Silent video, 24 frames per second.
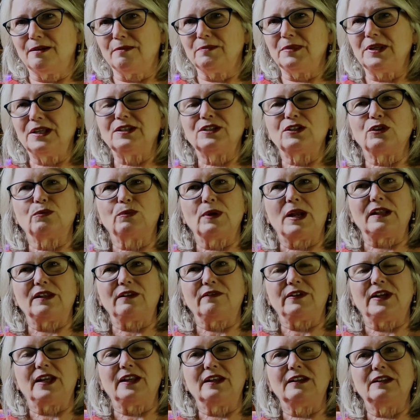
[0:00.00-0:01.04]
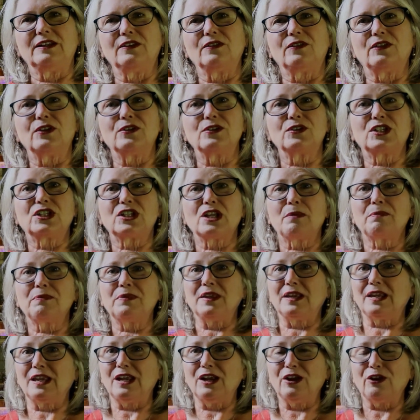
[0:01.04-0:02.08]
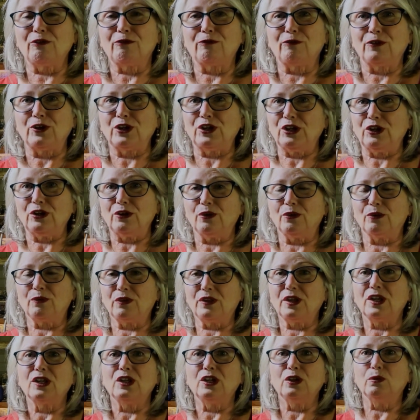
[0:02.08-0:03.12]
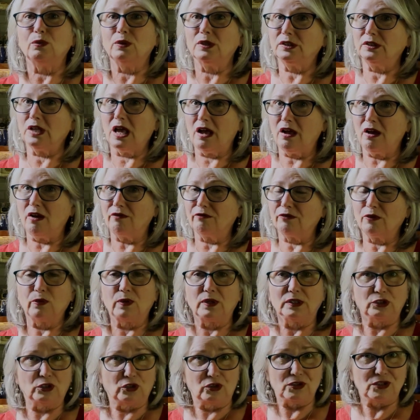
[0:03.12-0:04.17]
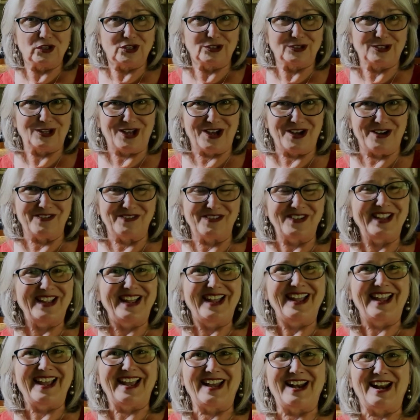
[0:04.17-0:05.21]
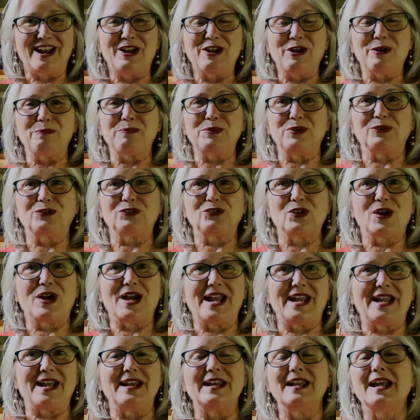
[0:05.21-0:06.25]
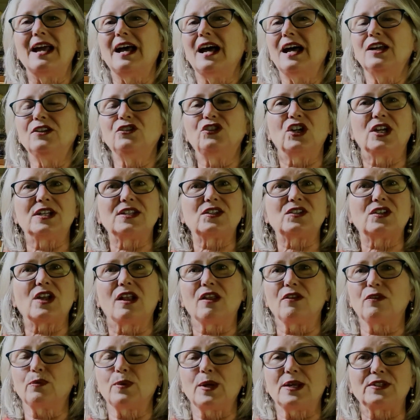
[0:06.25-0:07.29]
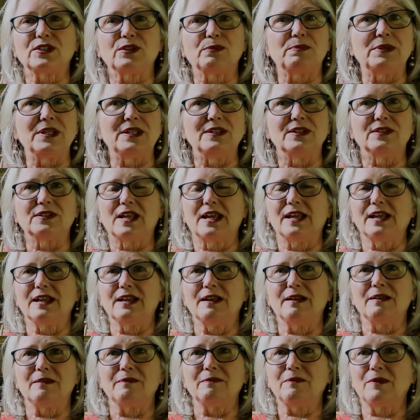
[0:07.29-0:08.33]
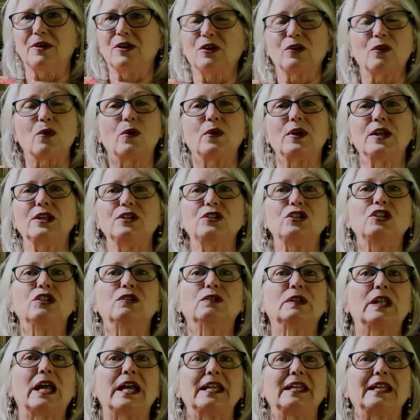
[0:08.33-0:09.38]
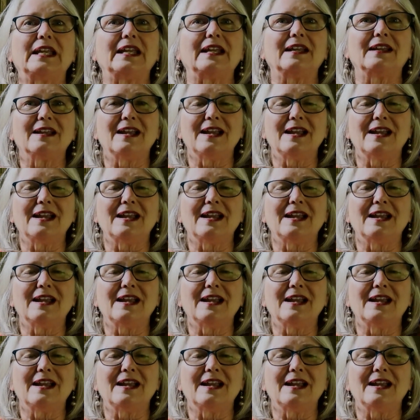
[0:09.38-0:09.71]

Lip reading: is irrelevant. There's something here for you that you will love or learn to love, and I hope you'll try it. Adjust all the recipes according to your liking.